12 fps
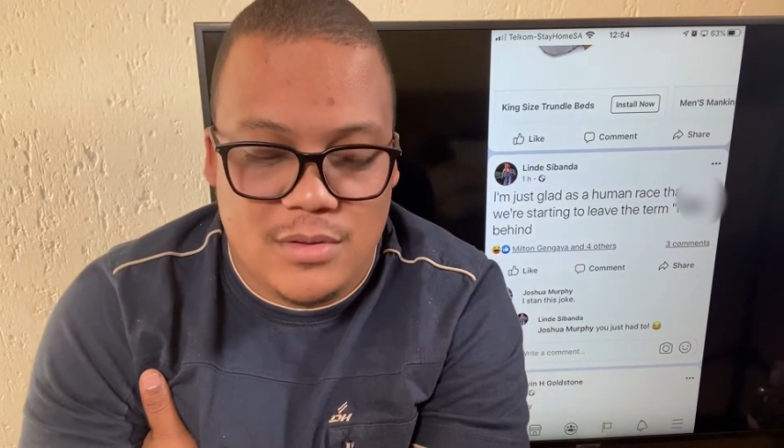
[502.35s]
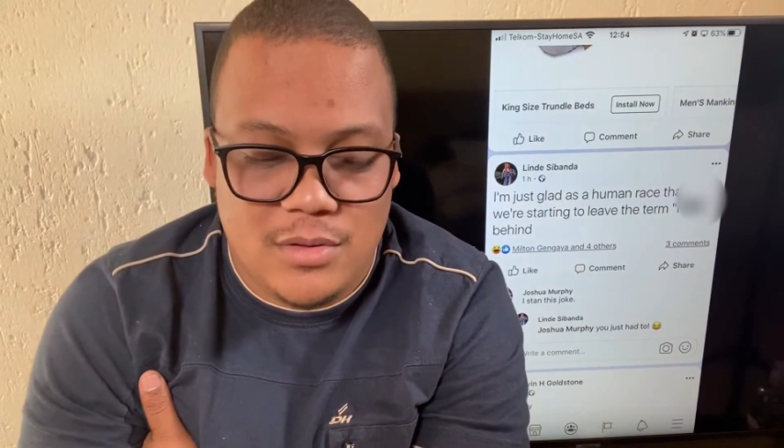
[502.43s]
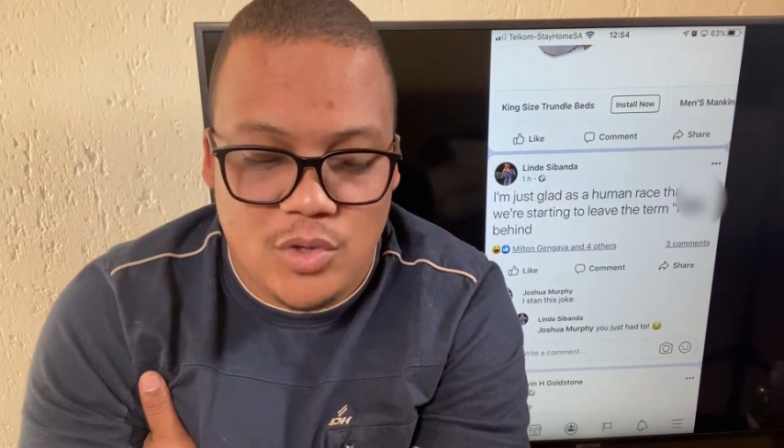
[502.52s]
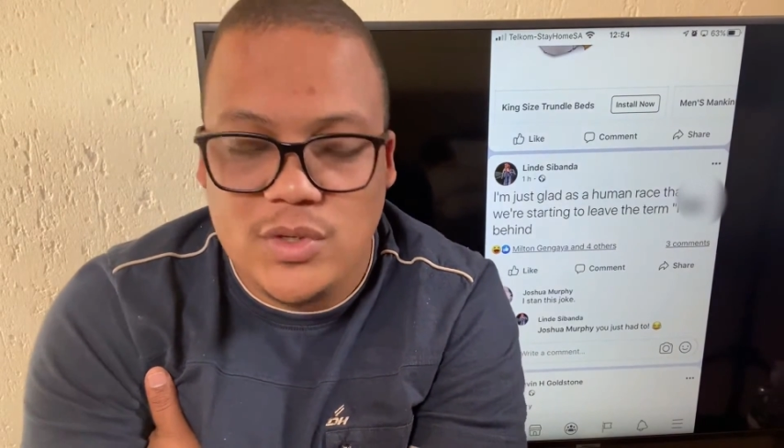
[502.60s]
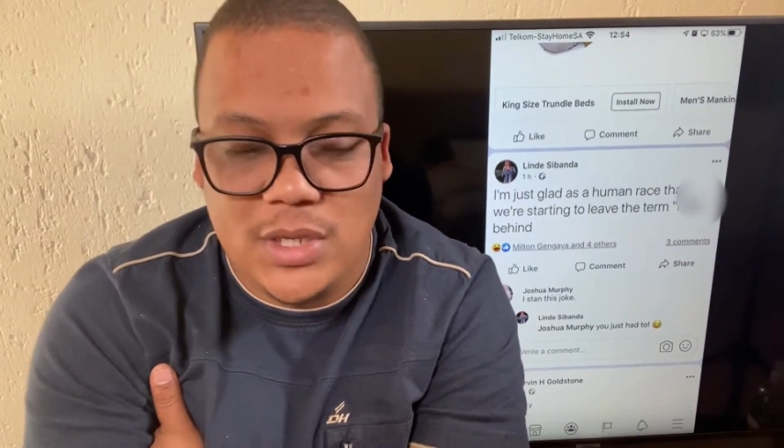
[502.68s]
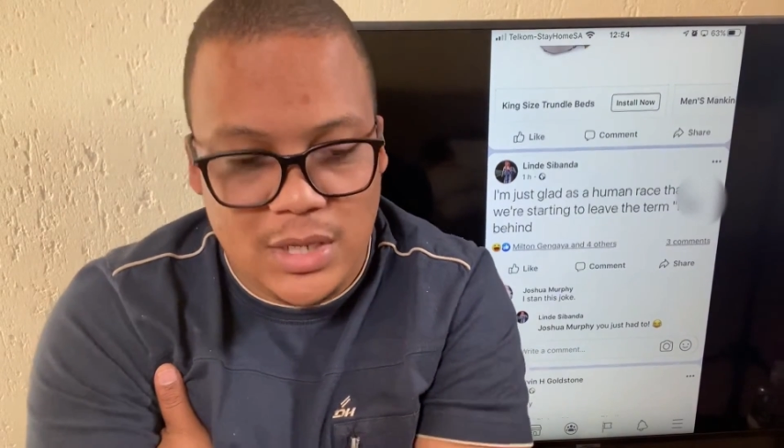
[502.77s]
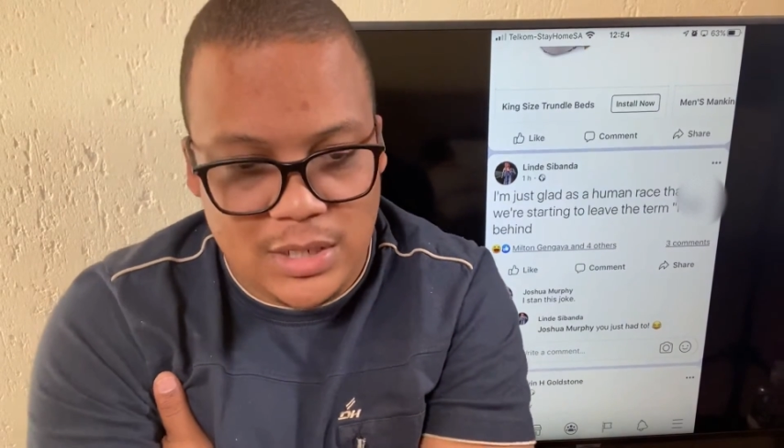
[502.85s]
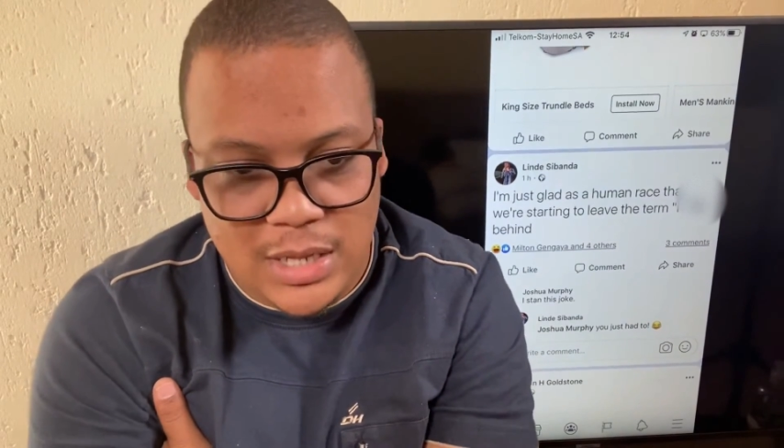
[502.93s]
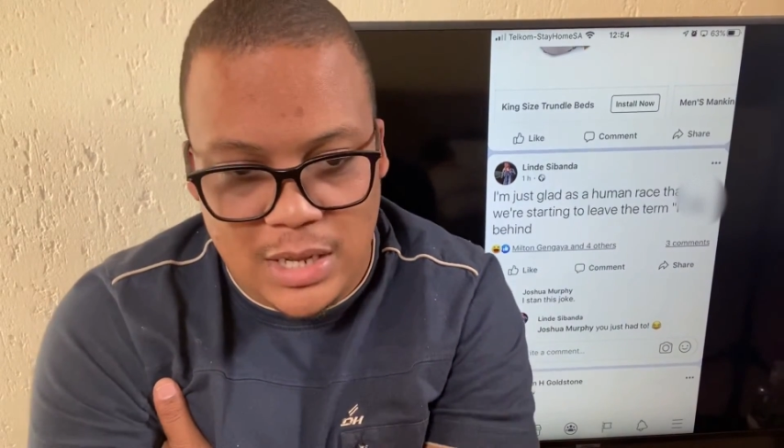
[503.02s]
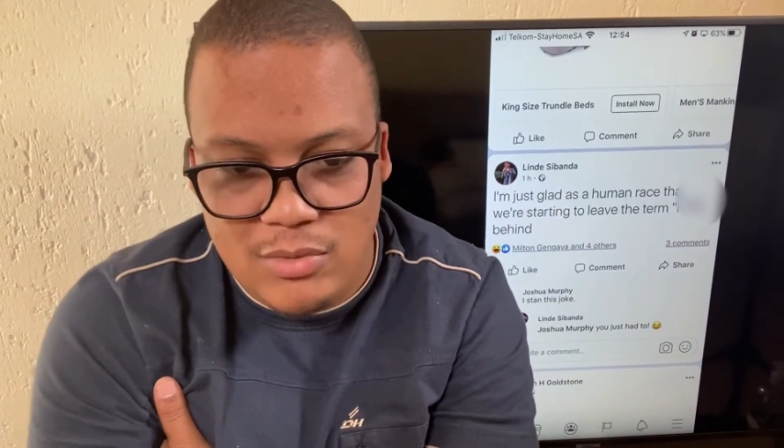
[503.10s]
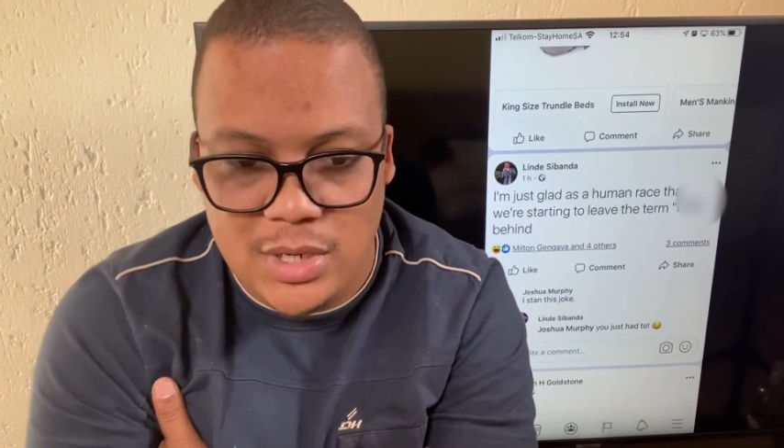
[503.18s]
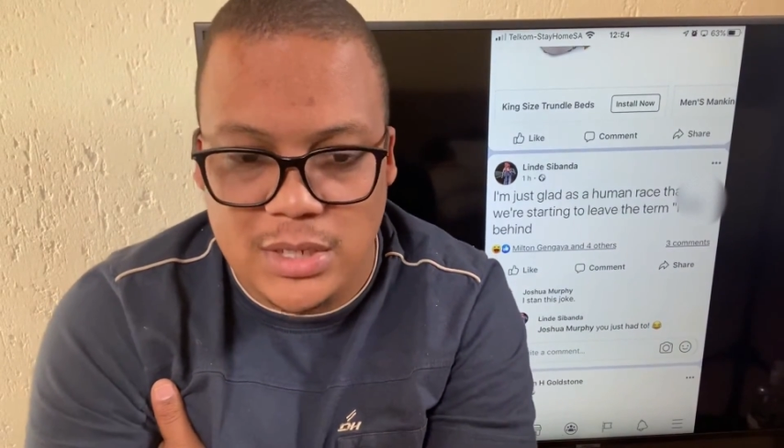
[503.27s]
You steal
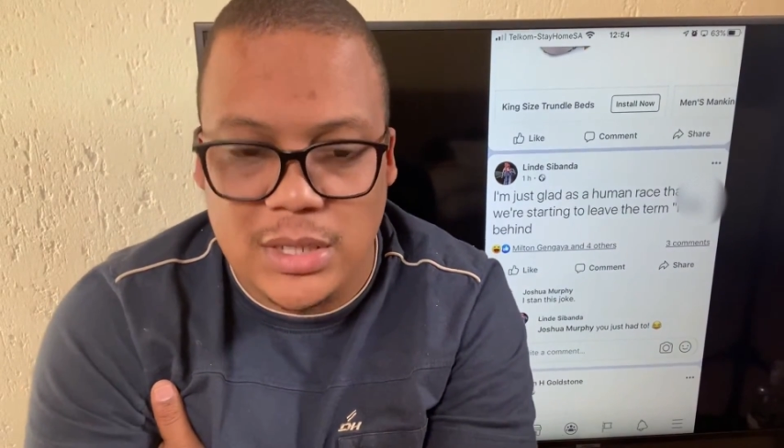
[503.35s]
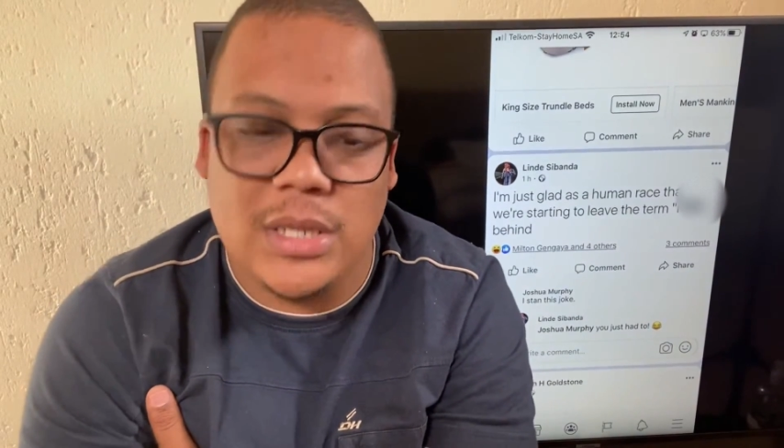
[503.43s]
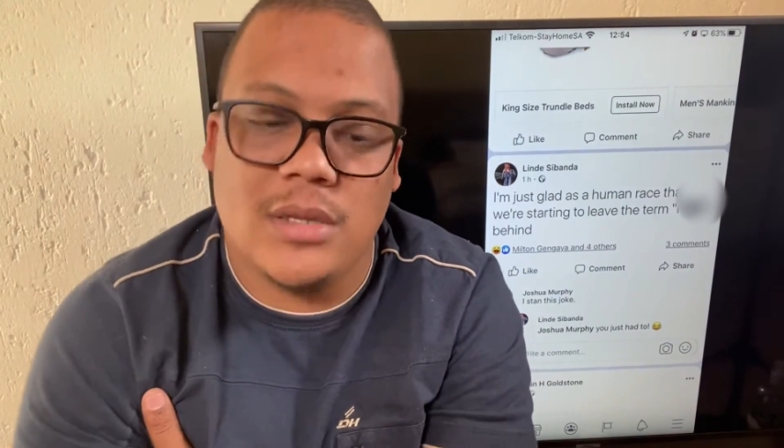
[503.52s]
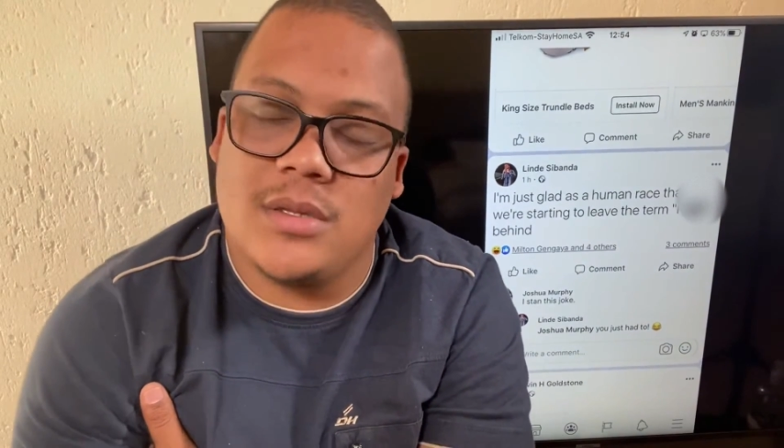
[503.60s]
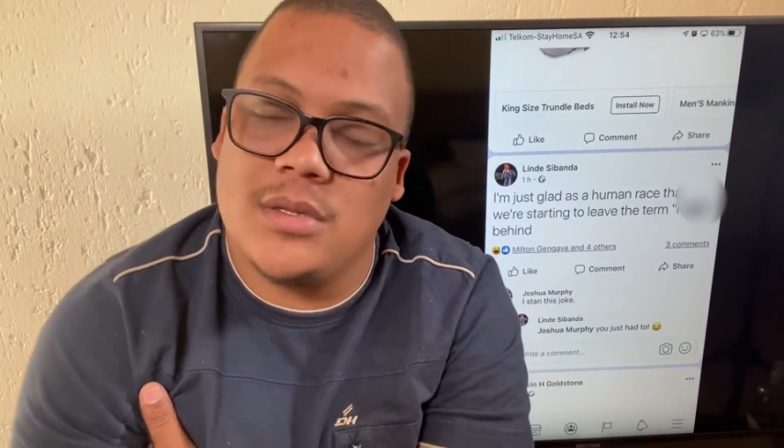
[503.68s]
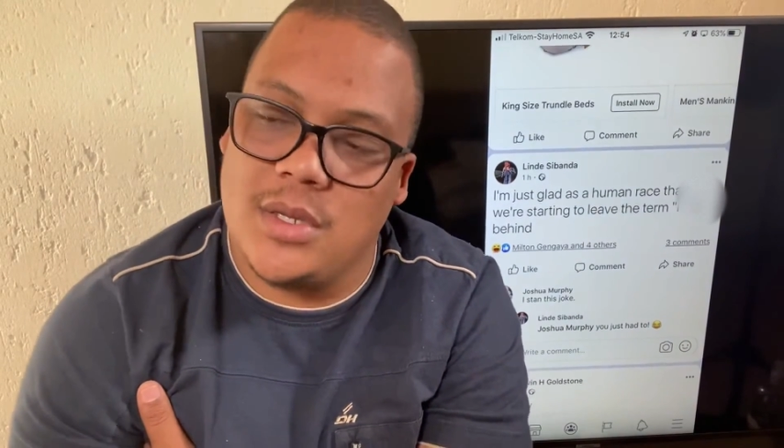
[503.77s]
now a little.